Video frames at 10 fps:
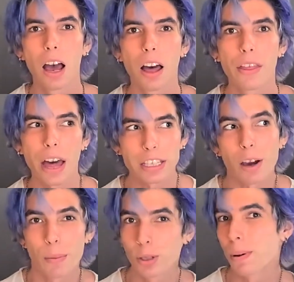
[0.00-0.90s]
that's
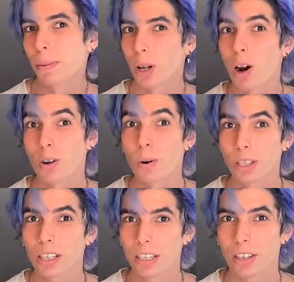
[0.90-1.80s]
how most people are going
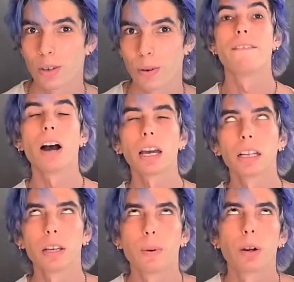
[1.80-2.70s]
to listen to it.
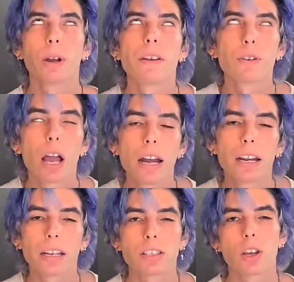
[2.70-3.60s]
Finally, we are ready for
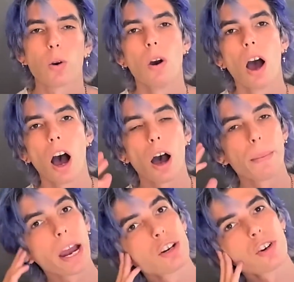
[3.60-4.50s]
editing. So
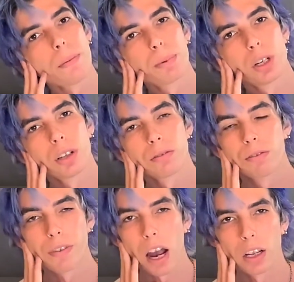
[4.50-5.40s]
airdrop your
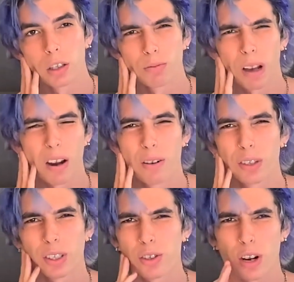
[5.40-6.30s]
file, or
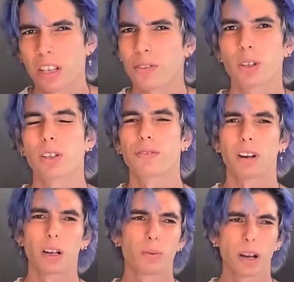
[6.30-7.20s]
however you transfer your
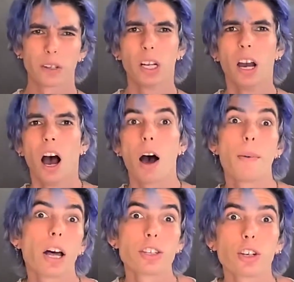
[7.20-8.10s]
file, whatever,
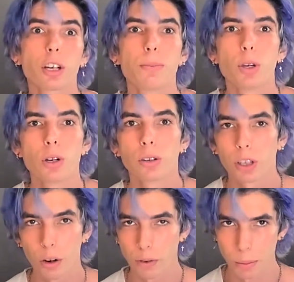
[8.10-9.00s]
onto your computer,
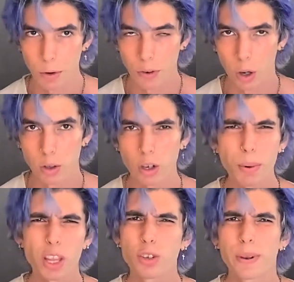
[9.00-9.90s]
you know, from your phone. Don't
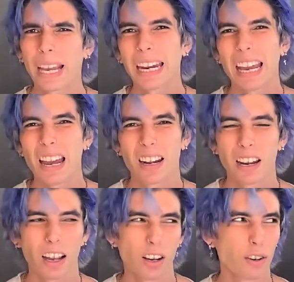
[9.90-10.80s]
bother doing any
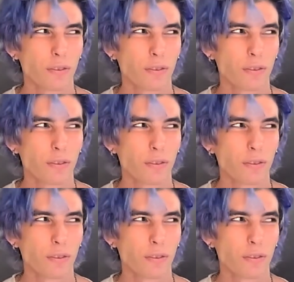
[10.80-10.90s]
editing on your